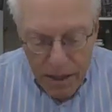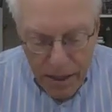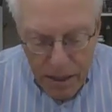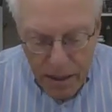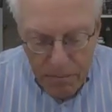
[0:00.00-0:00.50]

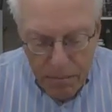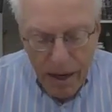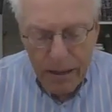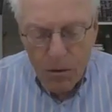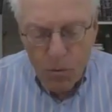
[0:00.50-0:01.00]
the
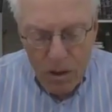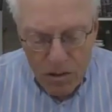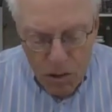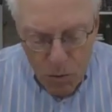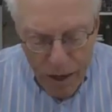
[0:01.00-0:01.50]
Baal
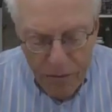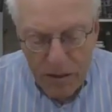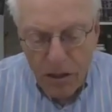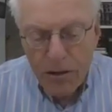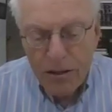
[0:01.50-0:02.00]
will swear
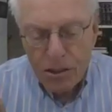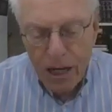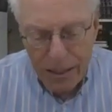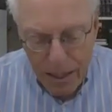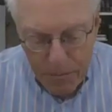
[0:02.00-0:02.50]
V'lo
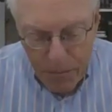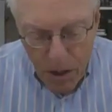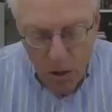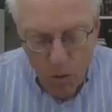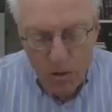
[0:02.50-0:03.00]
Yeshalem.
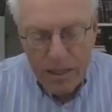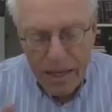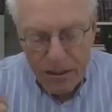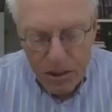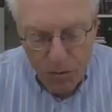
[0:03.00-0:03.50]
Who will
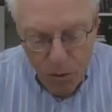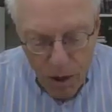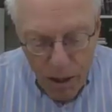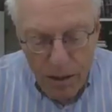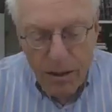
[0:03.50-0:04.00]
take the
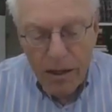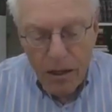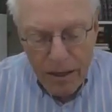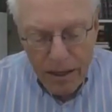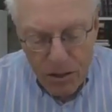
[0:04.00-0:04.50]
Shavuot?
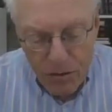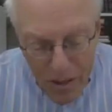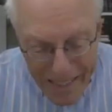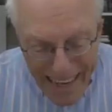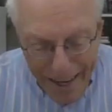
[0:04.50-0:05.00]
He'll make a
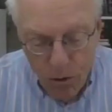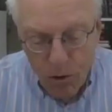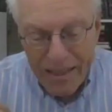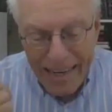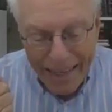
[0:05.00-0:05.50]
Shavuot in
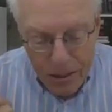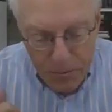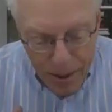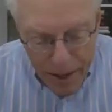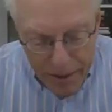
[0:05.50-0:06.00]
order not
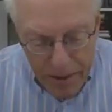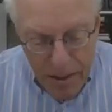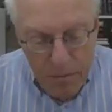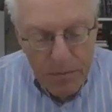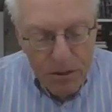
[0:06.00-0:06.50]
to pay.
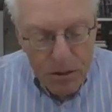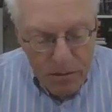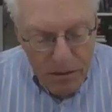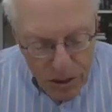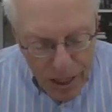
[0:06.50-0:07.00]

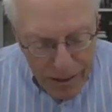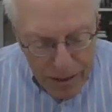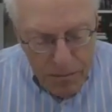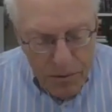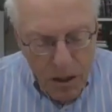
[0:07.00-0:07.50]
Mishal
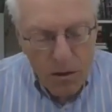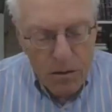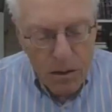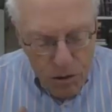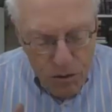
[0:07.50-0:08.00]
V'Shalem lo
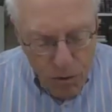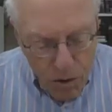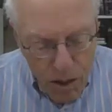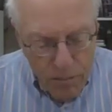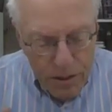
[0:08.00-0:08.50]

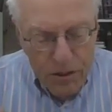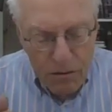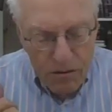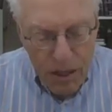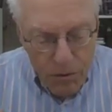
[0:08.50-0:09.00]
Shavuot.
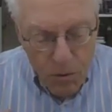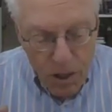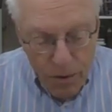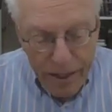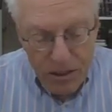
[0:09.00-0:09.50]
Mishal V'Shalem, the
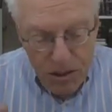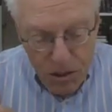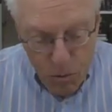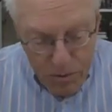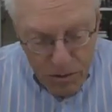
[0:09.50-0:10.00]
one
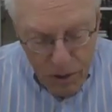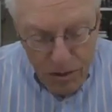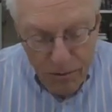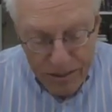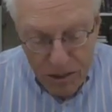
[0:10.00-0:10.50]

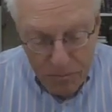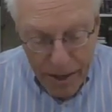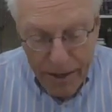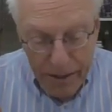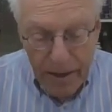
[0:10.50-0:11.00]
who has to
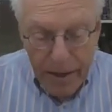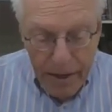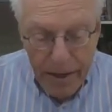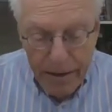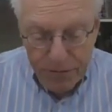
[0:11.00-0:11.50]
pay
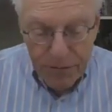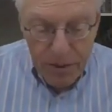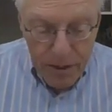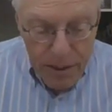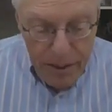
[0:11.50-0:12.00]
if
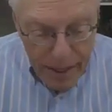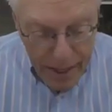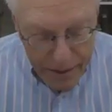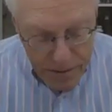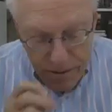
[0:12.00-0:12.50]
he
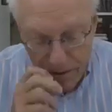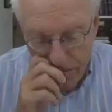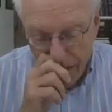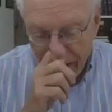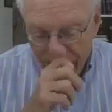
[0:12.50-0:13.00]
can't,
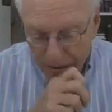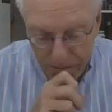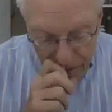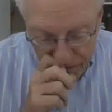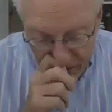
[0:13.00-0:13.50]

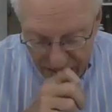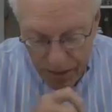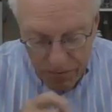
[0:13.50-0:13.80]
if